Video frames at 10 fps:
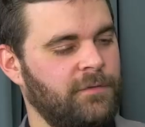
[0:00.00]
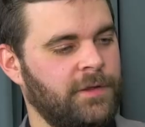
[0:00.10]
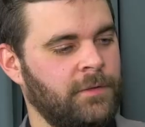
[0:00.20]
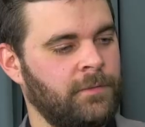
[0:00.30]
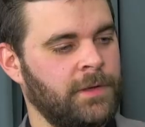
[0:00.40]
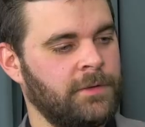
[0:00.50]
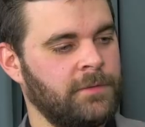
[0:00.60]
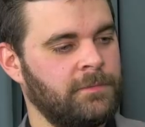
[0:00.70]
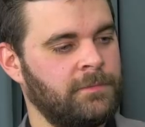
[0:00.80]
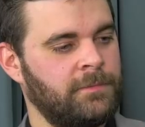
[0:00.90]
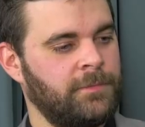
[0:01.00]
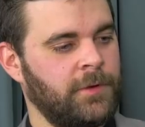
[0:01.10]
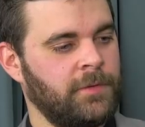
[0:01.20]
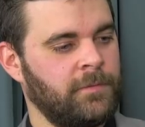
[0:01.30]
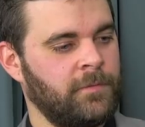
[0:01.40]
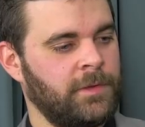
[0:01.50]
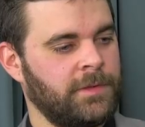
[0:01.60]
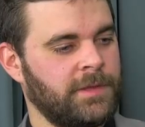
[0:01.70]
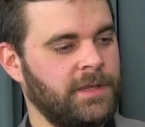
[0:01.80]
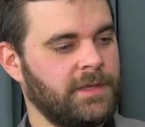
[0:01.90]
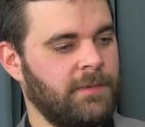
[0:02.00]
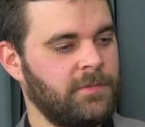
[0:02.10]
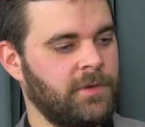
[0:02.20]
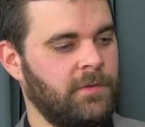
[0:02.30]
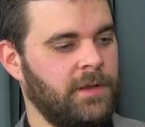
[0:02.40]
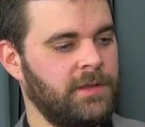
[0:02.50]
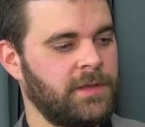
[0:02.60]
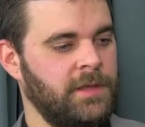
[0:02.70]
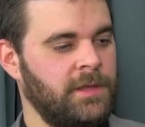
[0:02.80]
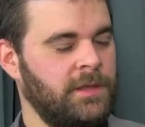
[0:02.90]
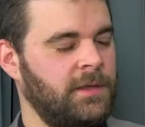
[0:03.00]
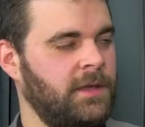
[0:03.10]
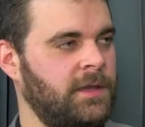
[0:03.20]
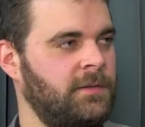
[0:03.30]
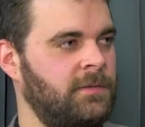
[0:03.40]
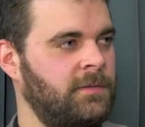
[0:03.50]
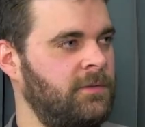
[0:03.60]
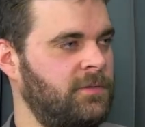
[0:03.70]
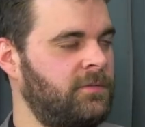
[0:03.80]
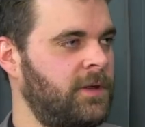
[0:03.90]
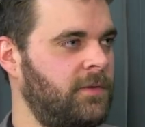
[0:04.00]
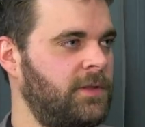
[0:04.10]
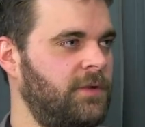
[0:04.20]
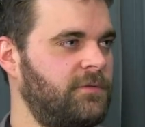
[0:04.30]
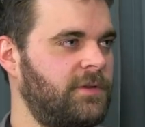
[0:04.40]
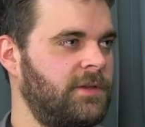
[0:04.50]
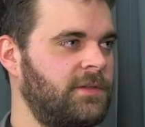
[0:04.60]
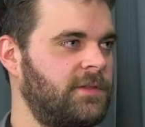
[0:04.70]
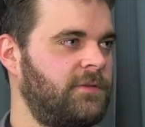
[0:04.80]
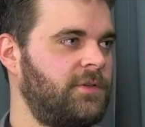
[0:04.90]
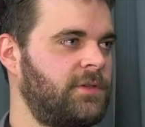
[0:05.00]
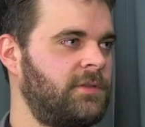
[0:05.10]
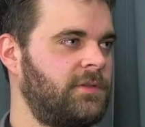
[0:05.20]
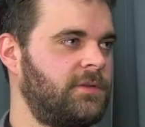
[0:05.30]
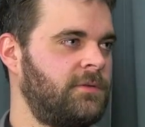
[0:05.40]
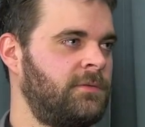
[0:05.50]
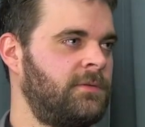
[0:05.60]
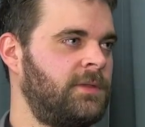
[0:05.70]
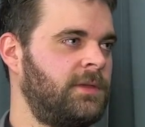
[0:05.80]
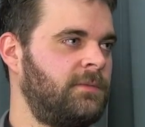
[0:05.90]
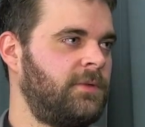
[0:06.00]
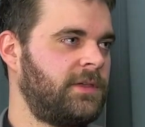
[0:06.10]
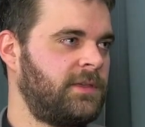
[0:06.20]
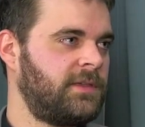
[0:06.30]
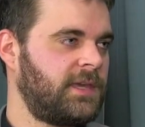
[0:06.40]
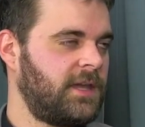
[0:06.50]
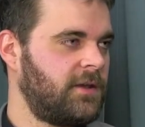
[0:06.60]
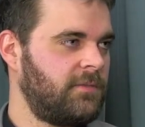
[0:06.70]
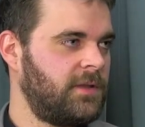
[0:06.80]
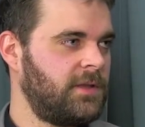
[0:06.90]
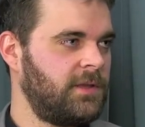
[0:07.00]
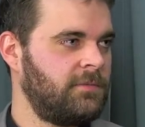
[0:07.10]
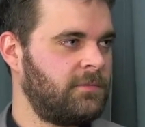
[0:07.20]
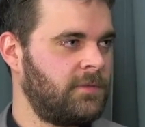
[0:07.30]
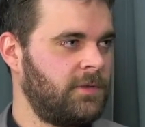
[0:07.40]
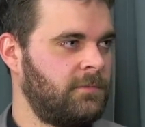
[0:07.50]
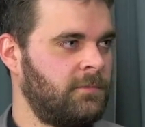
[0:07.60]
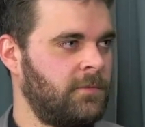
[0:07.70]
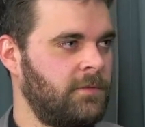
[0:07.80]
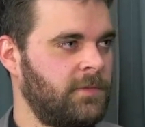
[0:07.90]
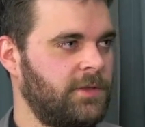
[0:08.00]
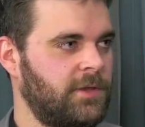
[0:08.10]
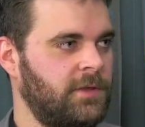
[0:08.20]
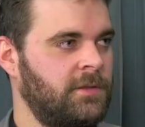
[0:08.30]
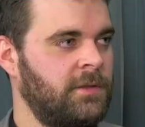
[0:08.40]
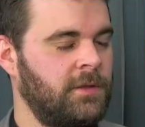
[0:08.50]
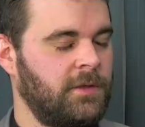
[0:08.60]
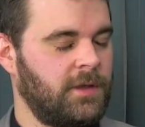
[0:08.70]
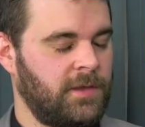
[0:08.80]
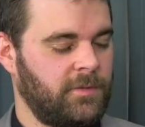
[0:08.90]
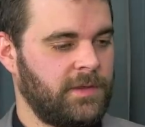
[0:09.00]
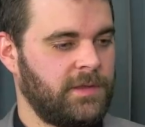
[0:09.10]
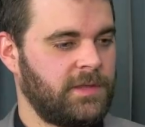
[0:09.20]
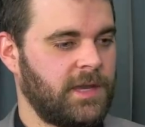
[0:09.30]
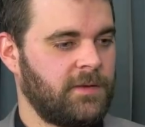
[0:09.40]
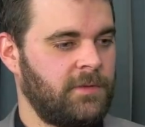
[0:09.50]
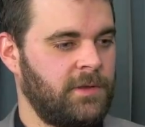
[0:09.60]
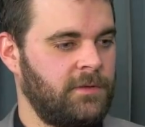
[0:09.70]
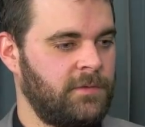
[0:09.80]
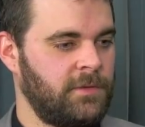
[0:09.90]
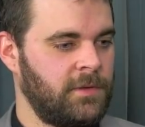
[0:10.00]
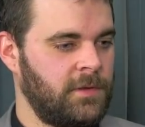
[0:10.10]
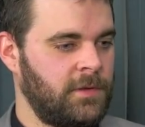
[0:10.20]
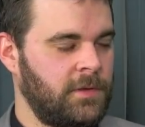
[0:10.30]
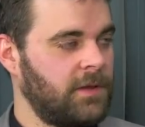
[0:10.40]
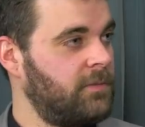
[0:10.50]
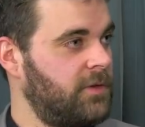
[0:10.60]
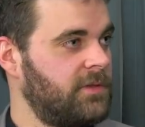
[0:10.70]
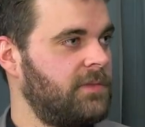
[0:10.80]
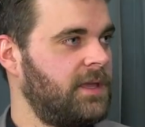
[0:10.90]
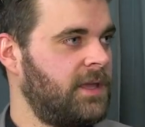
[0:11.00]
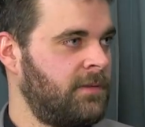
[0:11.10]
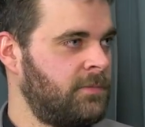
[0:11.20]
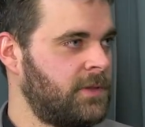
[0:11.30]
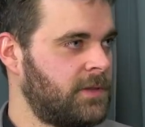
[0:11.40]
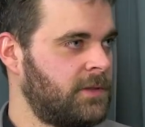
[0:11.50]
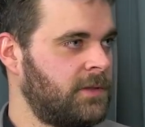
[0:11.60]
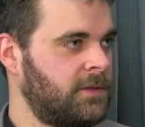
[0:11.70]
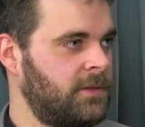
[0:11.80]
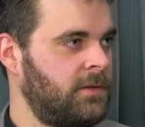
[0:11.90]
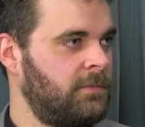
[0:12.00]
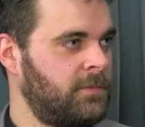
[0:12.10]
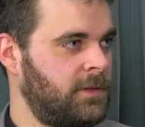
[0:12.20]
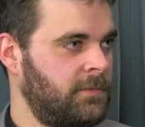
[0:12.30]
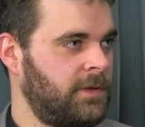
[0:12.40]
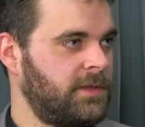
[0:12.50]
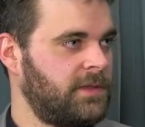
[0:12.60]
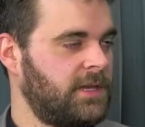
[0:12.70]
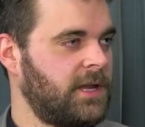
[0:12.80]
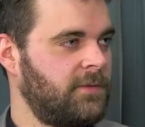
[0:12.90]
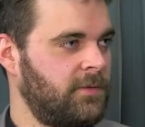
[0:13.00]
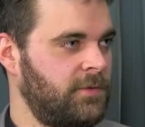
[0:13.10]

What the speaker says: Father, one other point with St. Thomas Aquinas. He was very well known for his devotion to the Blessed Sacrament. He wrote much on the Blessed Sacrament. He even composed many hymns to the Blessed Sacrament.